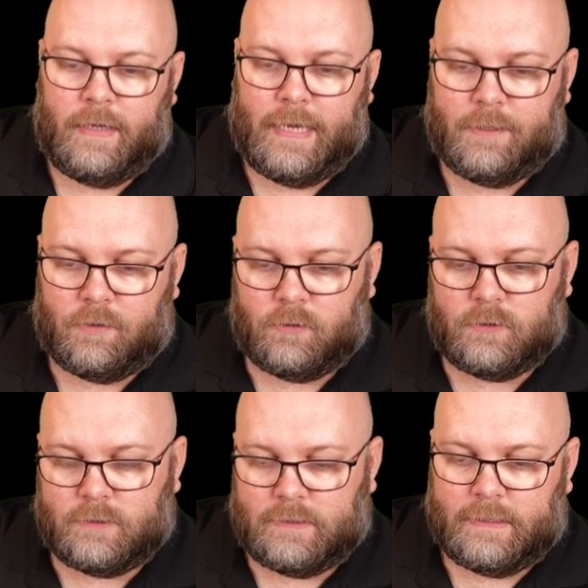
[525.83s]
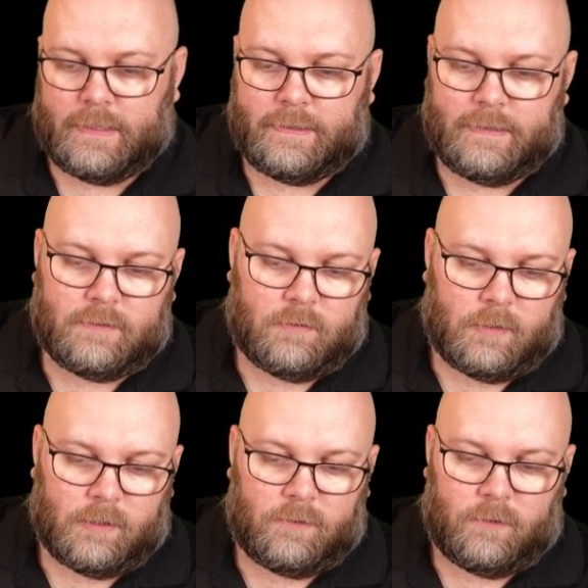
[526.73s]
And you also see that this
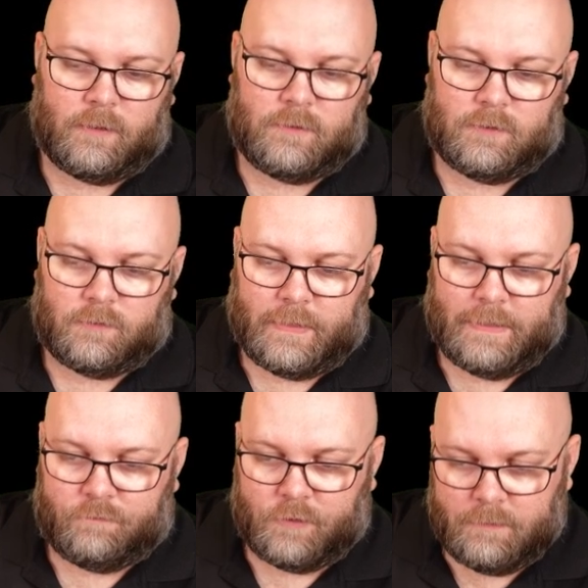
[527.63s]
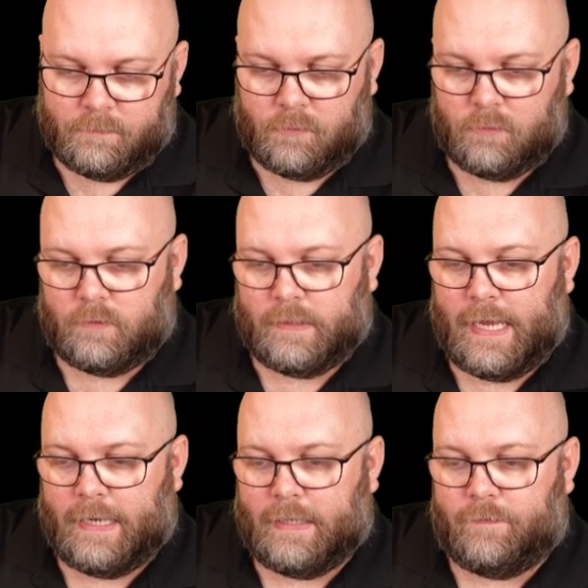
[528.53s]
command did not survive reboot,
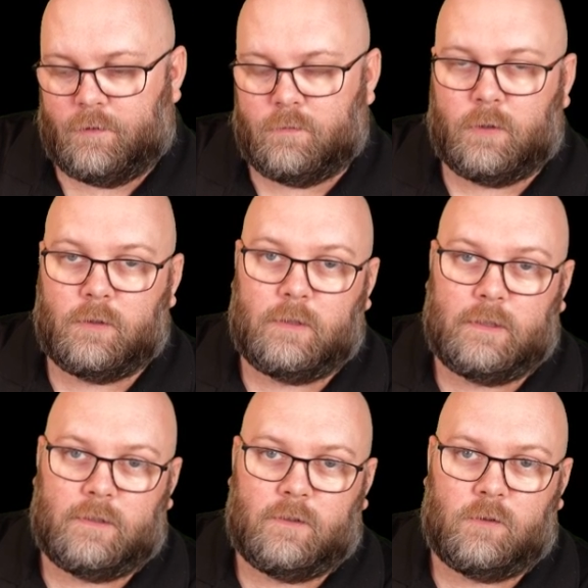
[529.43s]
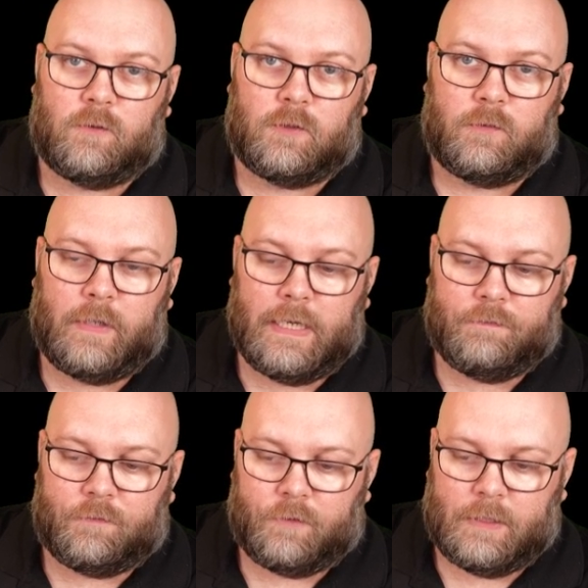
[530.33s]
and if you want it to
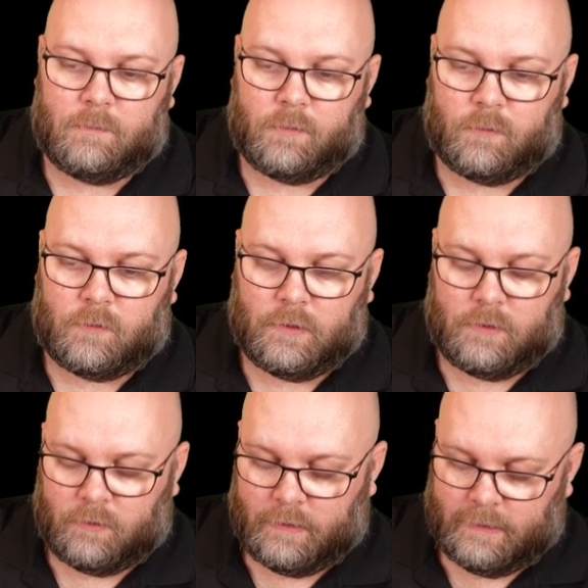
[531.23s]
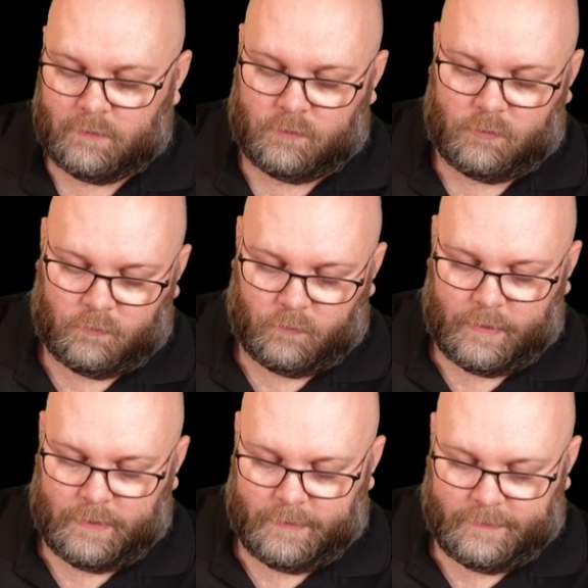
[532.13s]
survive a reboot, you need
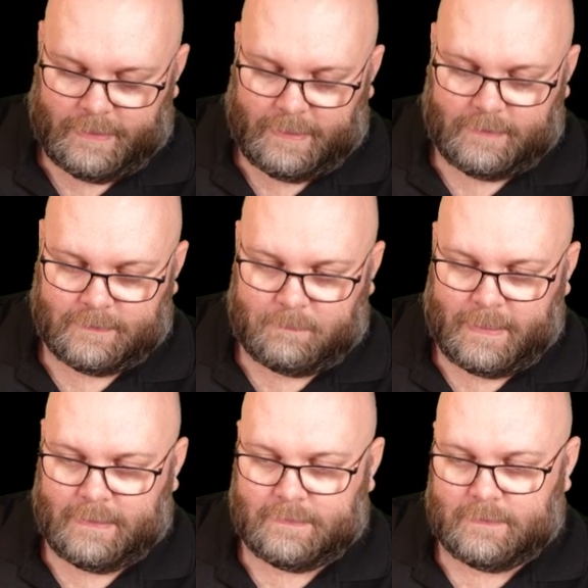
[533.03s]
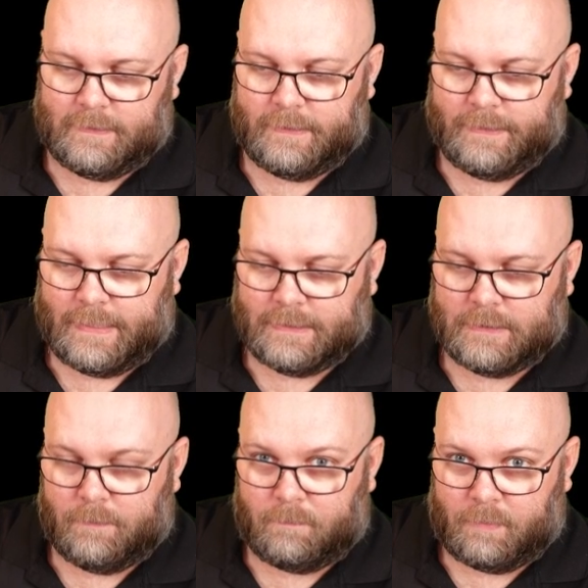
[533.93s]
to take space
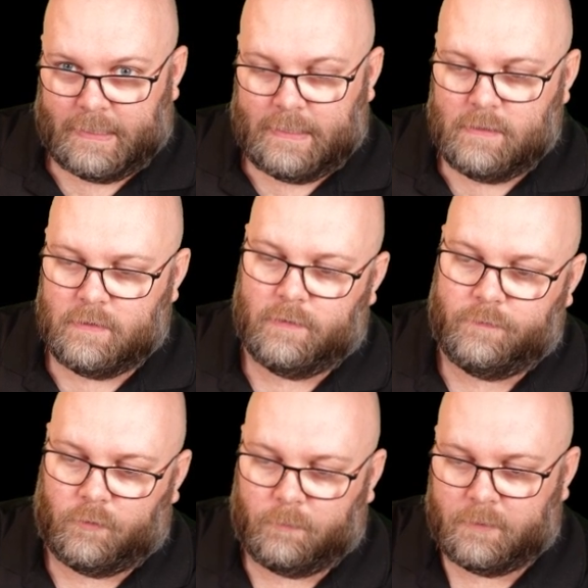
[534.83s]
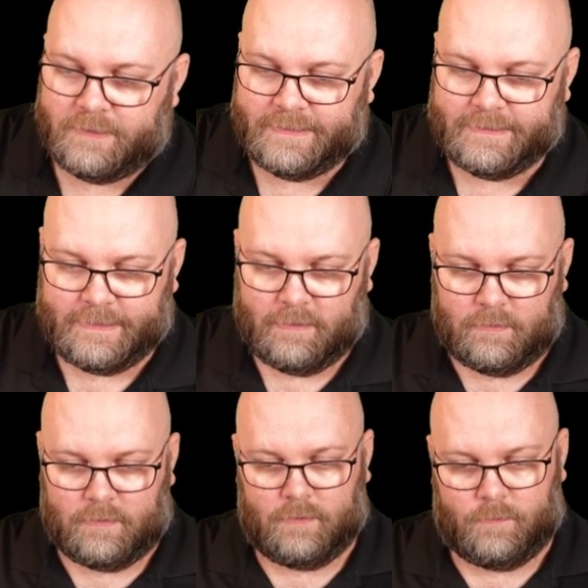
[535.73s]
dash P for persistent